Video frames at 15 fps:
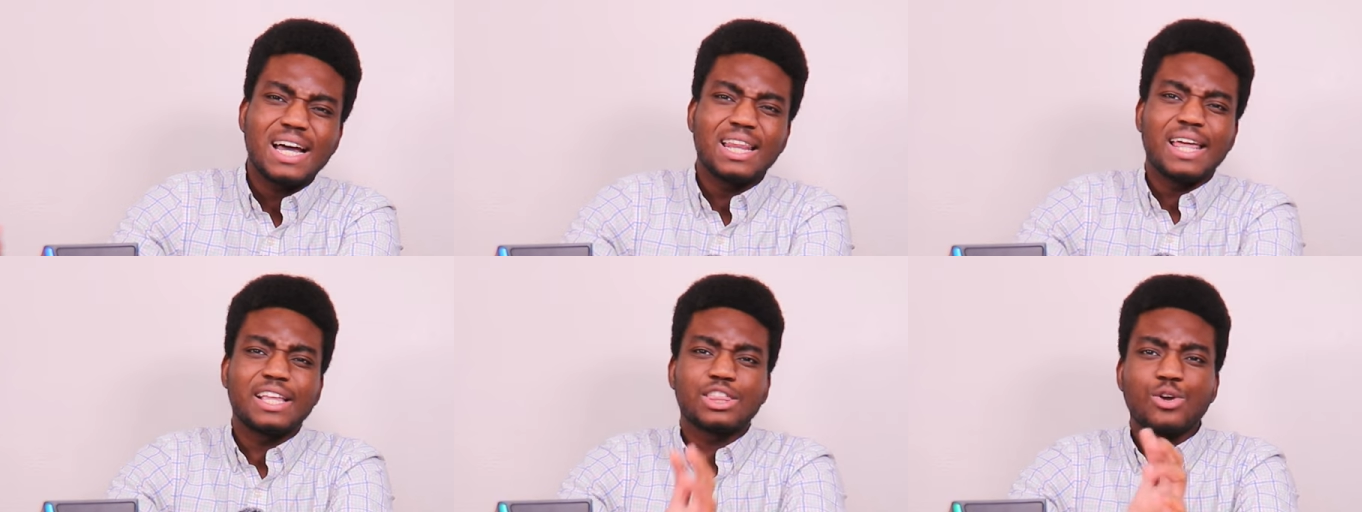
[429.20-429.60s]
I
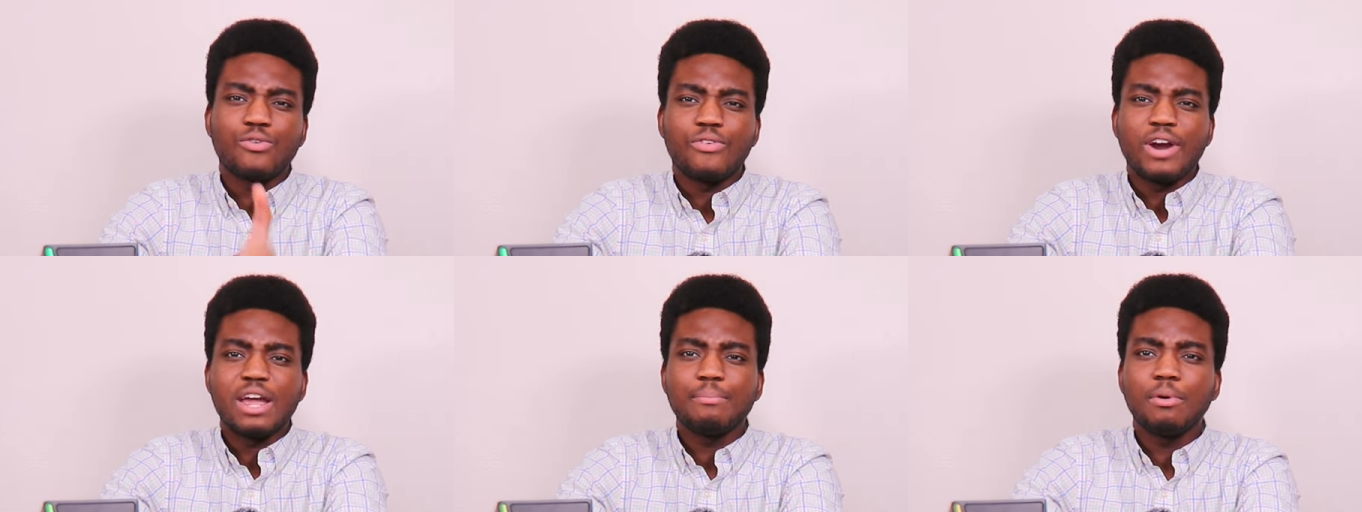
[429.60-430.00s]
like the
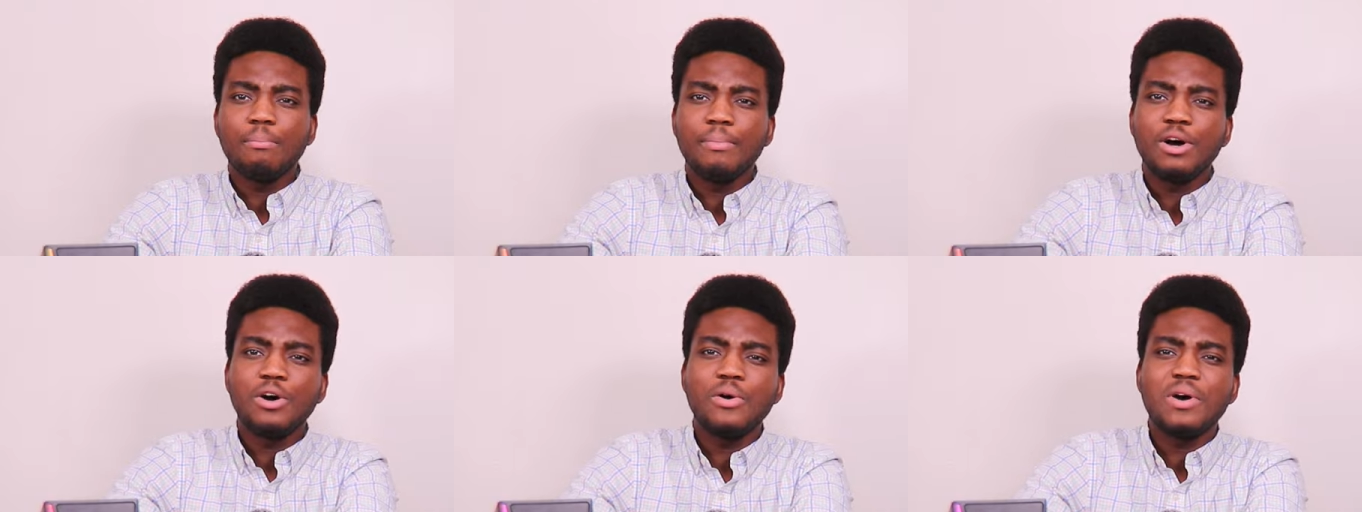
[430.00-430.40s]
rainbow
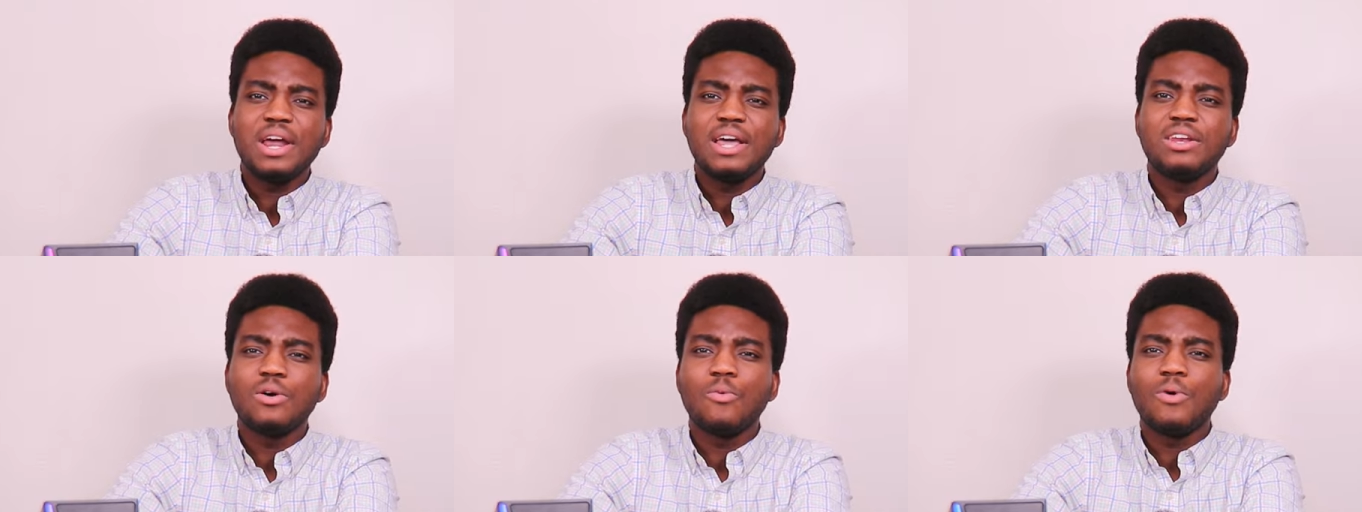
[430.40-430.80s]
mode
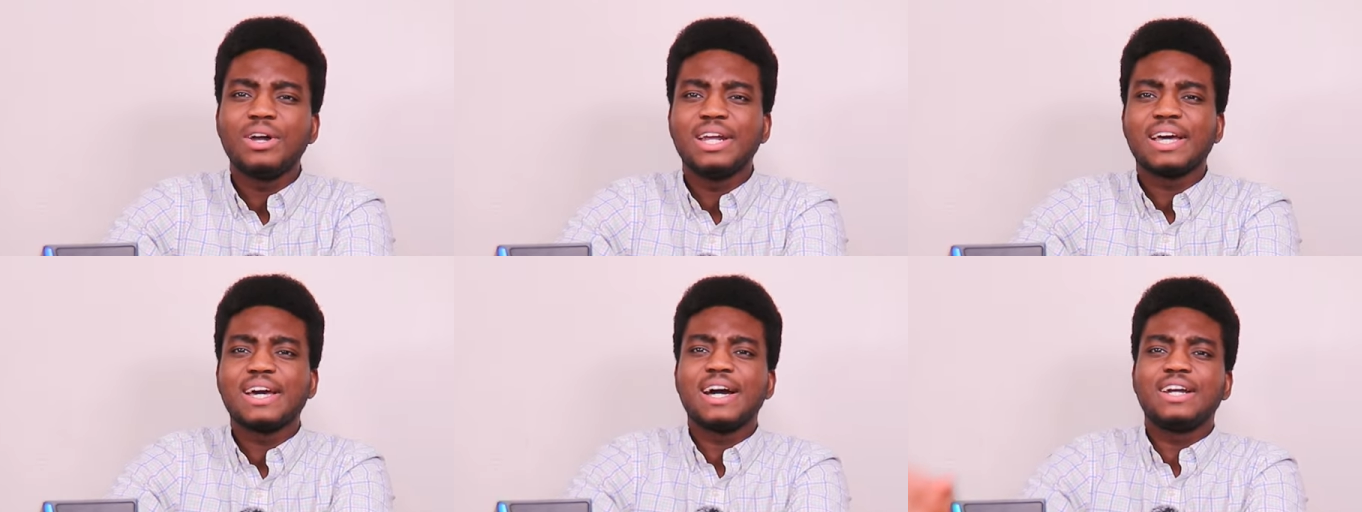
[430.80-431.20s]
and the one
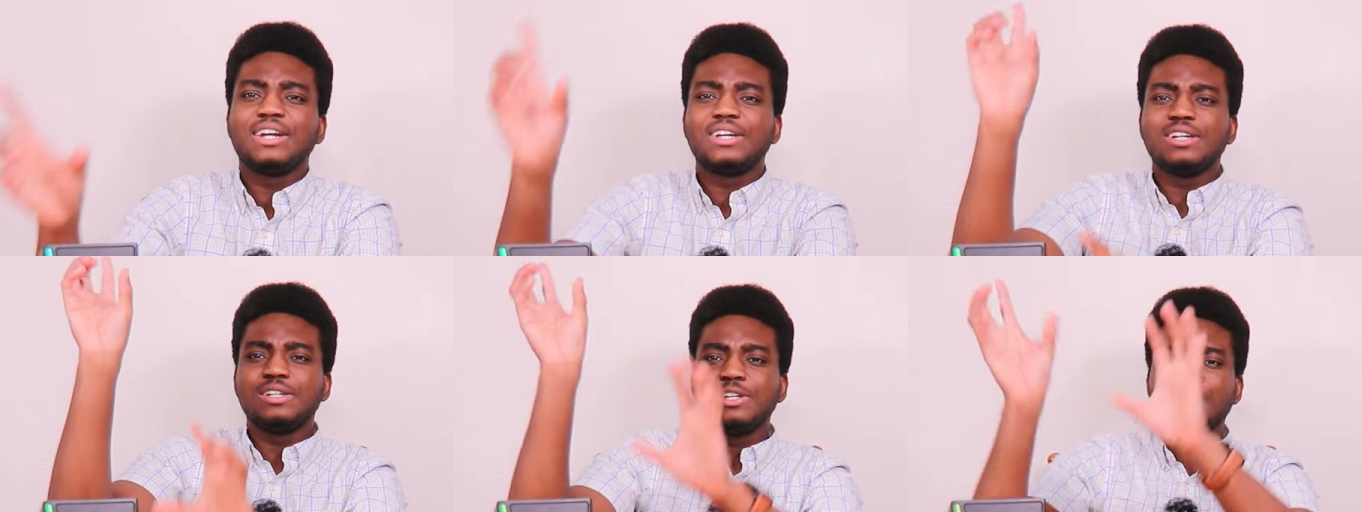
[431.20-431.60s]
that kind of,